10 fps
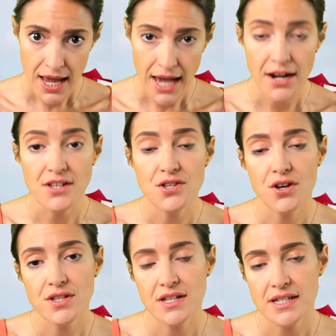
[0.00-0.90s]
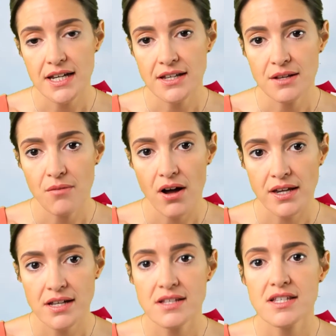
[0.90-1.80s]
and uncertainty in the
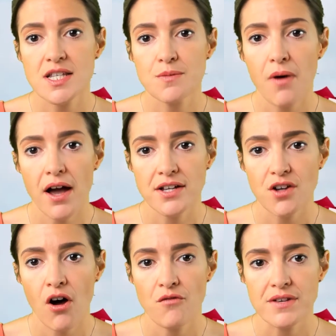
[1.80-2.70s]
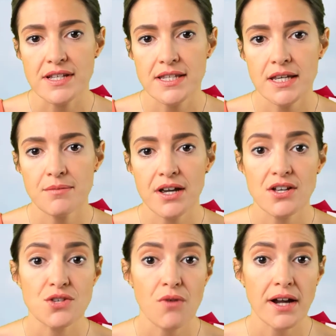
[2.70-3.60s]
markets spiked, obviously,
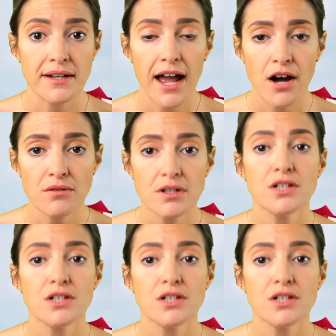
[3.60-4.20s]
because right now,